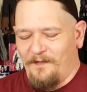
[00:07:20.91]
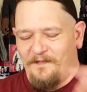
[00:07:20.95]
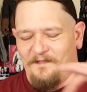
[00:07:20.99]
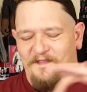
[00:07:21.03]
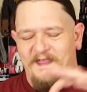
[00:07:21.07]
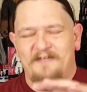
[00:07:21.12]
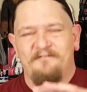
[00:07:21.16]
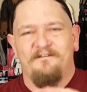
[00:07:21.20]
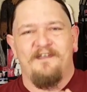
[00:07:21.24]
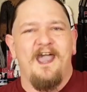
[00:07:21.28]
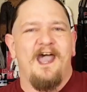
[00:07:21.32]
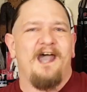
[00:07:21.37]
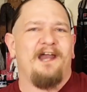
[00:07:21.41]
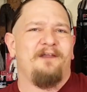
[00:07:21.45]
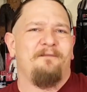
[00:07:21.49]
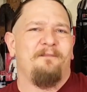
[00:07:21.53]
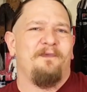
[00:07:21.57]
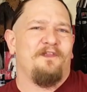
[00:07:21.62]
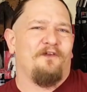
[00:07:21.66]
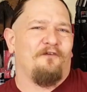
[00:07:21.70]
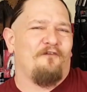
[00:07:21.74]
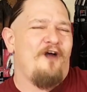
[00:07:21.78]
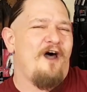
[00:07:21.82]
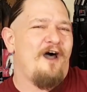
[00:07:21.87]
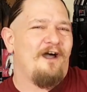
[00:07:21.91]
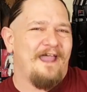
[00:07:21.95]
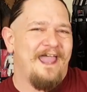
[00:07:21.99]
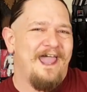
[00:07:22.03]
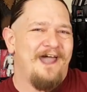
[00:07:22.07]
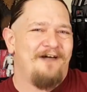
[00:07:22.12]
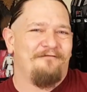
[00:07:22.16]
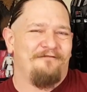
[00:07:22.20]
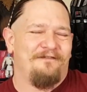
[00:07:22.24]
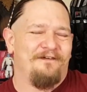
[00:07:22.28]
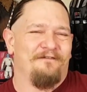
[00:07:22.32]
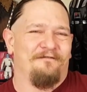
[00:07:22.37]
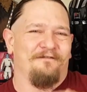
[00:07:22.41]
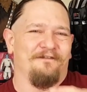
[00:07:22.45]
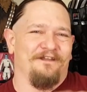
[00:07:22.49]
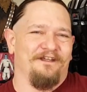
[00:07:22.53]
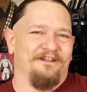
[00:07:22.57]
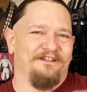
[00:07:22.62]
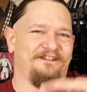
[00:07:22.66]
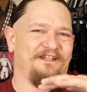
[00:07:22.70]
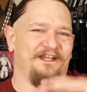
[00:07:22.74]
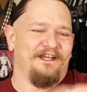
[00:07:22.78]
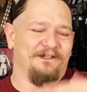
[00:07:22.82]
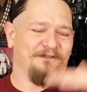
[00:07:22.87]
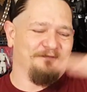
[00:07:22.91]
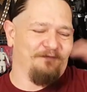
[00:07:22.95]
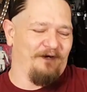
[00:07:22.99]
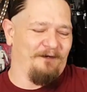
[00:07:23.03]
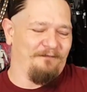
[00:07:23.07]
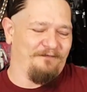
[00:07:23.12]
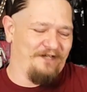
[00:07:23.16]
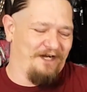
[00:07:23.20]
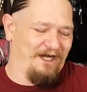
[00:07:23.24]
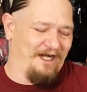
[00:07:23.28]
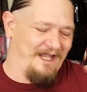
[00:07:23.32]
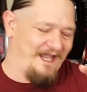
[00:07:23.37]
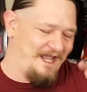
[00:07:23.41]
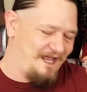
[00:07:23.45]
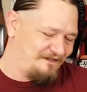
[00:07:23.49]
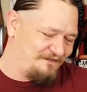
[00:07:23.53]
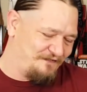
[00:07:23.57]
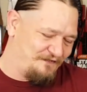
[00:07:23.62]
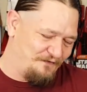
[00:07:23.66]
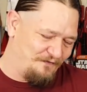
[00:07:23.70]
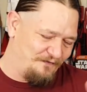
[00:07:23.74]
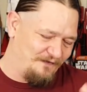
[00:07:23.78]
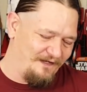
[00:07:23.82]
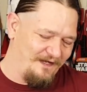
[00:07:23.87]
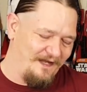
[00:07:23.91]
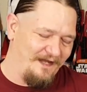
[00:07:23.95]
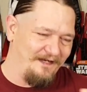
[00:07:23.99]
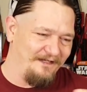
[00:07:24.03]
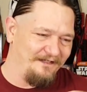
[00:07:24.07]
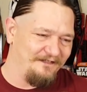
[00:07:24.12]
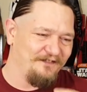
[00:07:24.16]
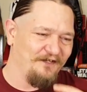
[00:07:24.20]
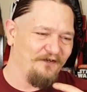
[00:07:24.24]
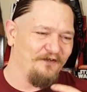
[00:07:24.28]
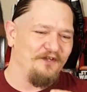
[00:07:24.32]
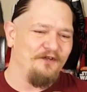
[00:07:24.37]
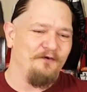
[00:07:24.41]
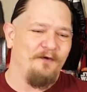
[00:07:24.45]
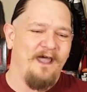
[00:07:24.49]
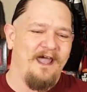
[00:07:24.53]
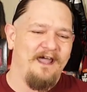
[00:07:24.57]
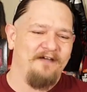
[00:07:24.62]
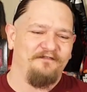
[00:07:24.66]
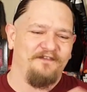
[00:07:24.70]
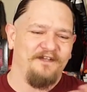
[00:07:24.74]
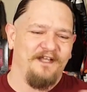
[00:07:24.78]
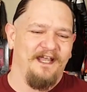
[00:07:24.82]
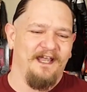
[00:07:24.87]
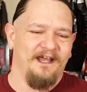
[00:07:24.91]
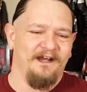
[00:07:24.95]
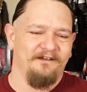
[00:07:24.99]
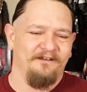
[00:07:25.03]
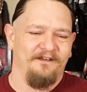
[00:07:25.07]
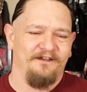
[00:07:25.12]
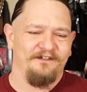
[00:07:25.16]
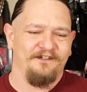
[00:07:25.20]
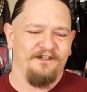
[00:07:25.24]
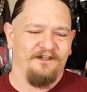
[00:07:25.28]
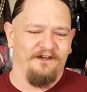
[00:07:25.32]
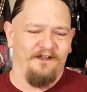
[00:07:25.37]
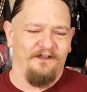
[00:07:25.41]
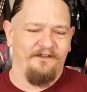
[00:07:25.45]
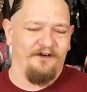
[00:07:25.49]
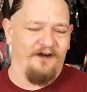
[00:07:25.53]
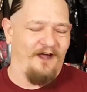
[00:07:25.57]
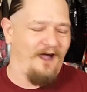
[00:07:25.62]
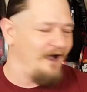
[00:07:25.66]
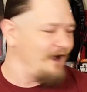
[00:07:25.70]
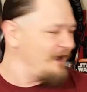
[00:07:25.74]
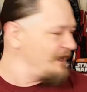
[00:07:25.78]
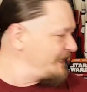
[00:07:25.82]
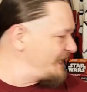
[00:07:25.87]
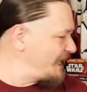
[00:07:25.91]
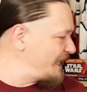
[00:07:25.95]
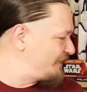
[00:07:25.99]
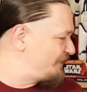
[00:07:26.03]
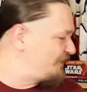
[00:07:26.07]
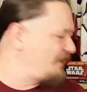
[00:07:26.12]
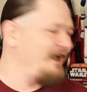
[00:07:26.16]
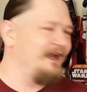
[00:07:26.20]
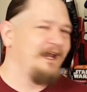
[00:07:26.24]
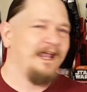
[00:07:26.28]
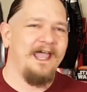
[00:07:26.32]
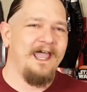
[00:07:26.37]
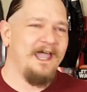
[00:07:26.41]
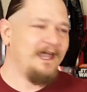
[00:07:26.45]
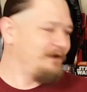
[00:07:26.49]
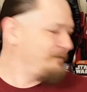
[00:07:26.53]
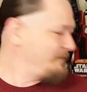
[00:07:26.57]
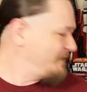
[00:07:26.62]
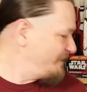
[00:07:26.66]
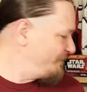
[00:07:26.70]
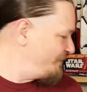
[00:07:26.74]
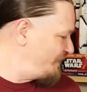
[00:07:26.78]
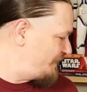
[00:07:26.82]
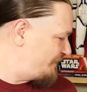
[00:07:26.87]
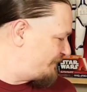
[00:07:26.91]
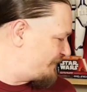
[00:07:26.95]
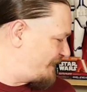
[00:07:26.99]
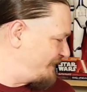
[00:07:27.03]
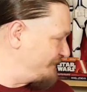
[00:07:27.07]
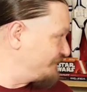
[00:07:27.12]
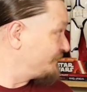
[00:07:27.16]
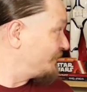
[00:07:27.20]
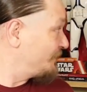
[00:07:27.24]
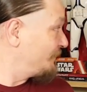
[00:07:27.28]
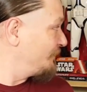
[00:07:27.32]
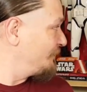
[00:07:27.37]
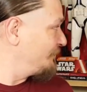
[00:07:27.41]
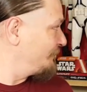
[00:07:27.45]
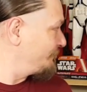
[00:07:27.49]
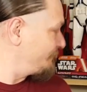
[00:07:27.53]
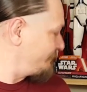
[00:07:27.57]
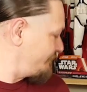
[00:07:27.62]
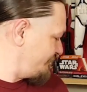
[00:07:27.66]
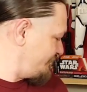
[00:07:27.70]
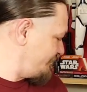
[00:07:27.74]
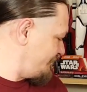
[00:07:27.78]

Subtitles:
they got him in the wrong outfit for this scene is what I'm trying to get to. And so you have to get, there's another Han. I thought I had him up here and I don't.